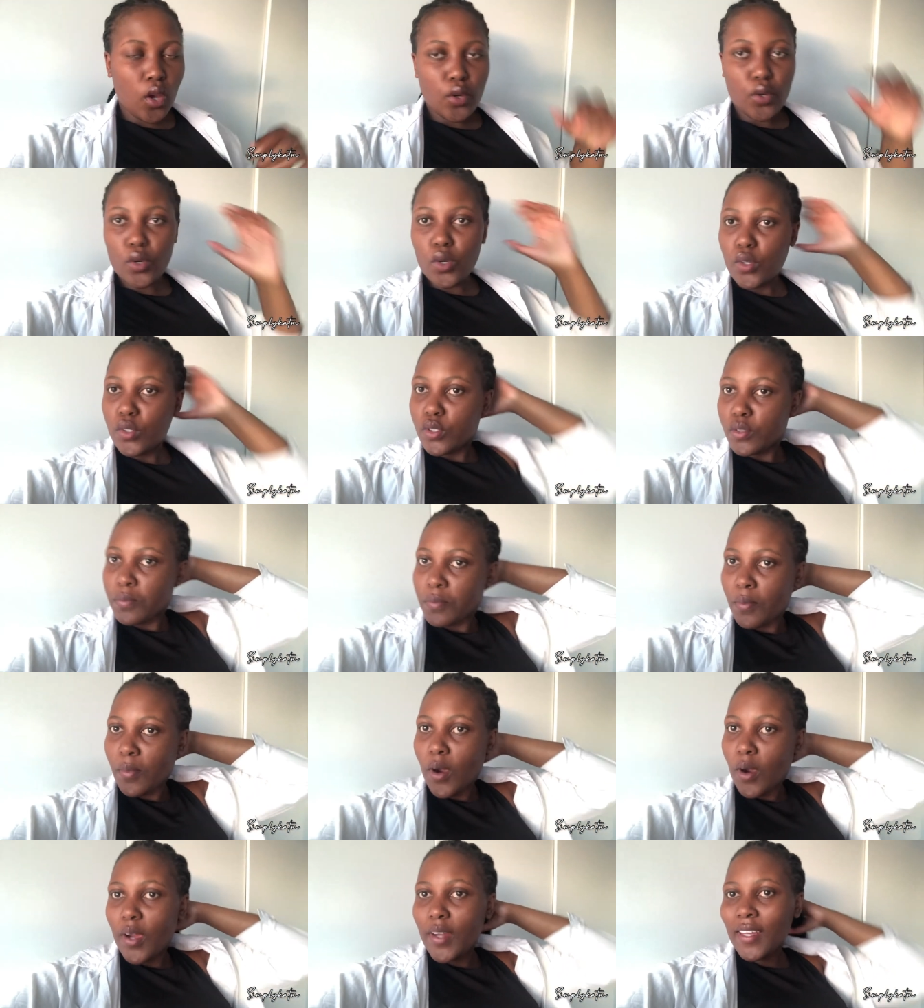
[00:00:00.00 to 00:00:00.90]
Good
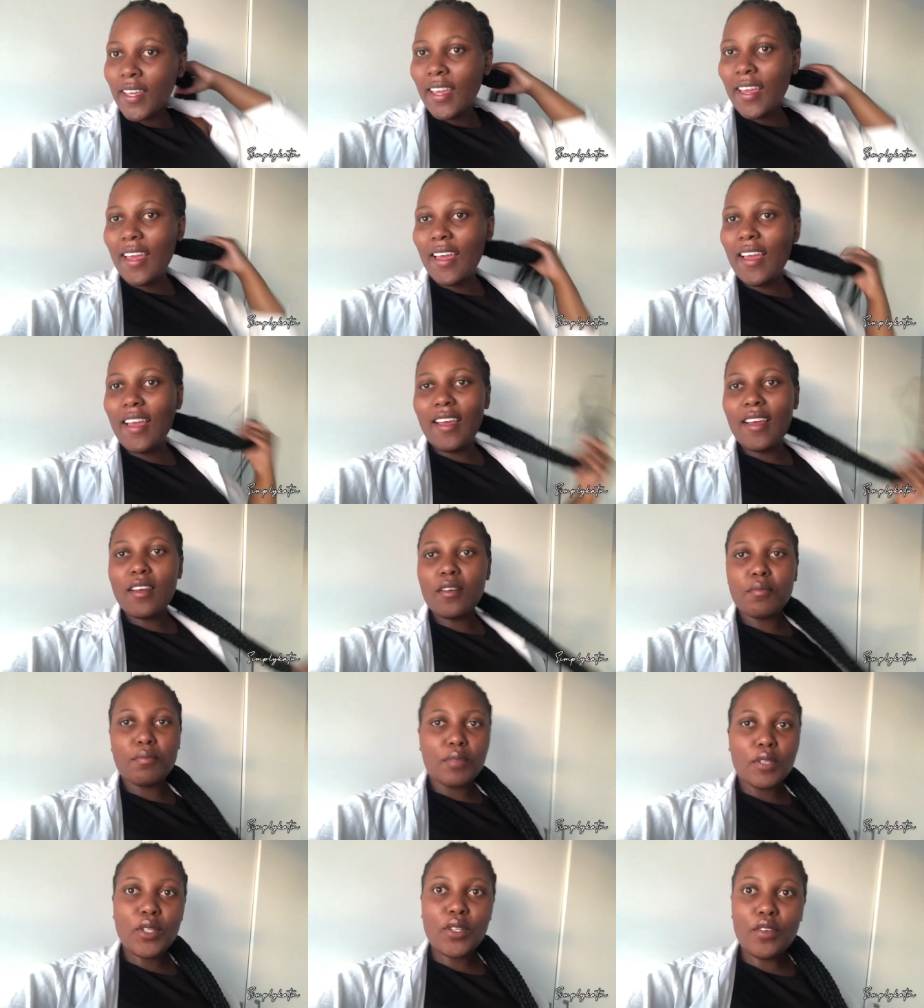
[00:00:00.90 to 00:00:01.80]
morning,
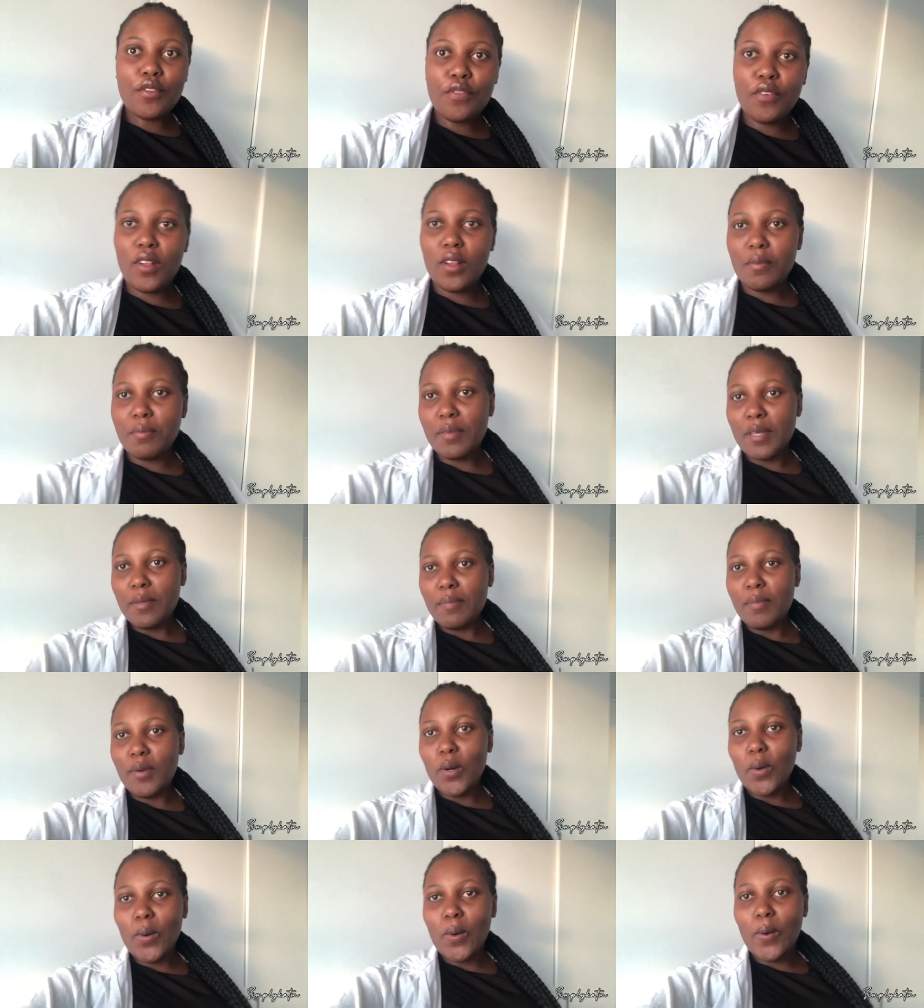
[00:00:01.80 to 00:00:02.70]
beautiful
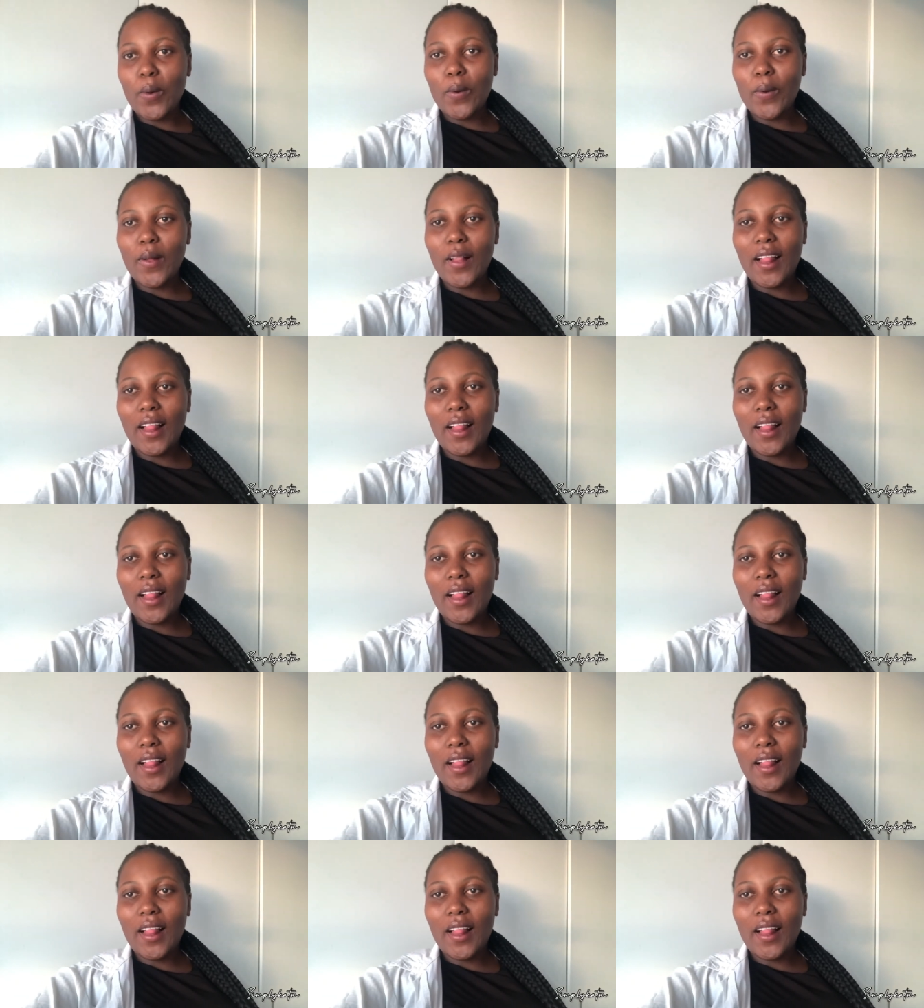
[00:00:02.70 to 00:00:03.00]
people.